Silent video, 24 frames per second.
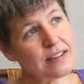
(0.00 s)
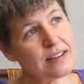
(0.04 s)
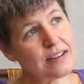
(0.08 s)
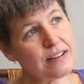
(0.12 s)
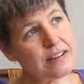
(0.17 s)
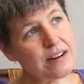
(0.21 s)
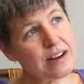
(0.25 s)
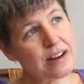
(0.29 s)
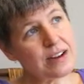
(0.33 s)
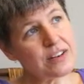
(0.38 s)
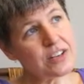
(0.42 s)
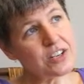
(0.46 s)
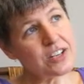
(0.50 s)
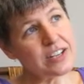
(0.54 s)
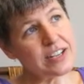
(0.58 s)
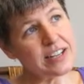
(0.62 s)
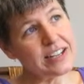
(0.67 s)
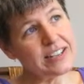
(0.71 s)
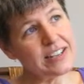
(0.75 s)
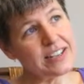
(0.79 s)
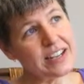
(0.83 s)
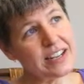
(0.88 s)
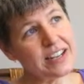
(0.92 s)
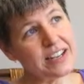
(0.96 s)

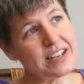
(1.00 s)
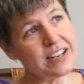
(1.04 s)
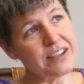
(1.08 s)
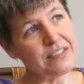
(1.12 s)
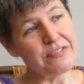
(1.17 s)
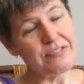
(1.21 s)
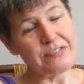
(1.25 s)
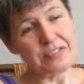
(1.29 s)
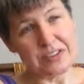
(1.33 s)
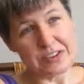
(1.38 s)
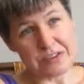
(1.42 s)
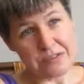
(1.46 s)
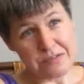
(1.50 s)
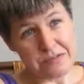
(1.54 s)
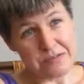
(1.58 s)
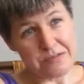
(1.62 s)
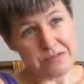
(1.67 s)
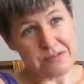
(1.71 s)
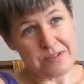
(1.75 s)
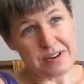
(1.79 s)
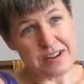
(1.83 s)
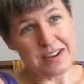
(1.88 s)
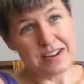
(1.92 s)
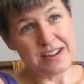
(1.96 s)
actually like a
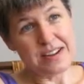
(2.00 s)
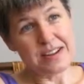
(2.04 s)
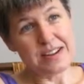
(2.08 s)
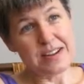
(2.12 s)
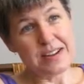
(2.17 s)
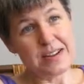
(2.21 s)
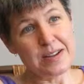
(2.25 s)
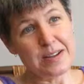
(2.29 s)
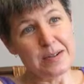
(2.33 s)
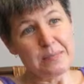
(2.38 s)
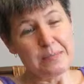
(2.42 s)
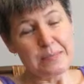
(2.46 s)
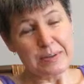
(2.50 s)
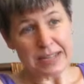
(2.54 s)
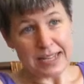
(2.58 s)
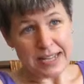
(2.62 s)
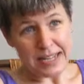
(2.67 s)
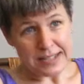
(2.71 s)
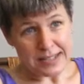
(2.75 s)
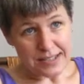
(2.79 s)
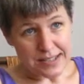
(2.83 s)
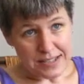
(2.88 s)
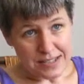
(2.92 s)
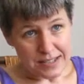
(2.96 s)
few
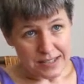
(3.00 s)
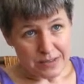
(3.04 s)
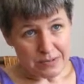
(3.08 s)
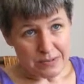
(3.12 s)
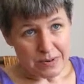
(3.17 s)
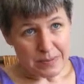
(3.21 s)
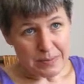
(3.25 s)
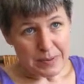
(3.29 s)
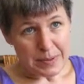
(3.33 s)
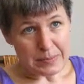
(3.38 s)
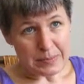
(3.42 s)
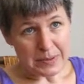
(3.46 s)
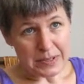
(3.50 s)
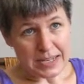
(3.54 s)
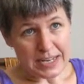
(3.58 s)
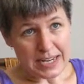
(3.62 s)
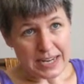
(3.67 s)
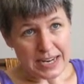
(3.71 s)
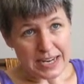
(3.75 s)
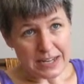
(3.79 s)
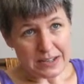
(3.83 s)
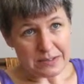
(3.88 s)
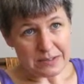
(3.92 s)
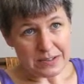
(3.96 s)
places where people
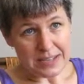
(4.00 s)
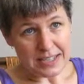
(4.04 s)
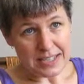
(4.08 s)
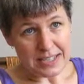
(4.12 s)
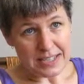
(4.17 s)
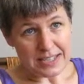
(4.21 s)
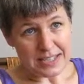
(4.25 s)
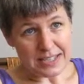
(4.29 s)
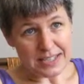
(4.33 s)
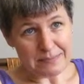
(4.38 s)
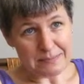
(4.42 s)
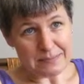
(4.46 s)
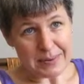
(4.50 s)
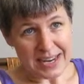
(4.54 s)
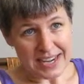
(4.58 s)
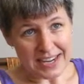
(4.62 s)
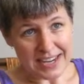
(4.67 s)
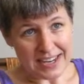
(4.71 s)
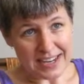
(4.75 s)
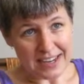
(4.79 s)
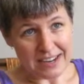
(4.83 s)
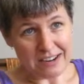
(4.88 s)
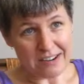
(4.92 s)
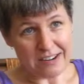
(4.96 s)
connect with it
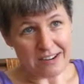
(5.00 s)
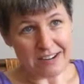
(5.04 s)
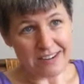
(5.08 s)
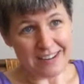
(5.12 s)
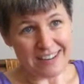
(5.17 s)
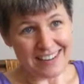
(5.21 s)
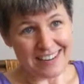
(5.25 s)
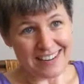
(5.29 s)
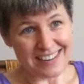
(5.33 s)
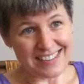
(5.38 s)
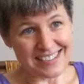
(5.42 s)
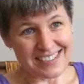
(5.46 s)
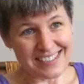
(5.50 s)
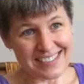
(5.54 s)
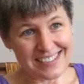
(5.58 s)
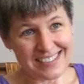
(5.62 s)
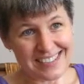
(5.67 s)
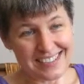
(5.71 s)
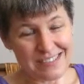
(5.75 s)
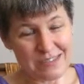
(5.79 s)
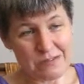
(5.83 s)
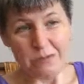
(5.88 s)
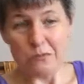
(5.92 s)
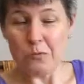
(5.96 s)
depending on
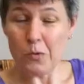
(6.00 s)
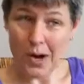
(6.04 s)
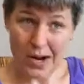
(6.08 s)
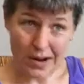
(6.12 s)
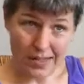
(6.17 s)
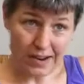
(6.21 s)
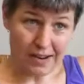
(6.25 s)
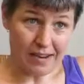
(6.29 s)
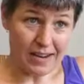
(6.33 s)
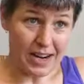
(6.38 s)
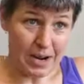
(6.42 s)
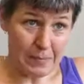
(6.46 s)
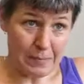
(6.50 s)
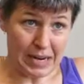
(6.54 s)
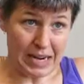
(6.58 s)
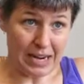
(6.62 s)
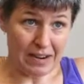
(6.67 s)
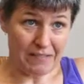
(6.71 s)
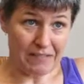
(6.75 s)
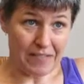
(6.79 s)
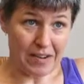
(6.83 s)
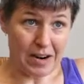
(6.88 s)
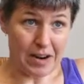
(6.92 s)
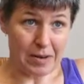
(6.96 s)
where they're
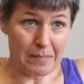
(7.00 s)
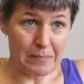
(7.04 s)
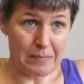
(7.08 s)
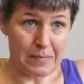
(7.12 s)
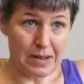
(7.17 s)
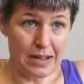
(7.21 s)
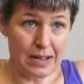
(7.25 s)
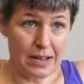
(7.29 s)
coming from.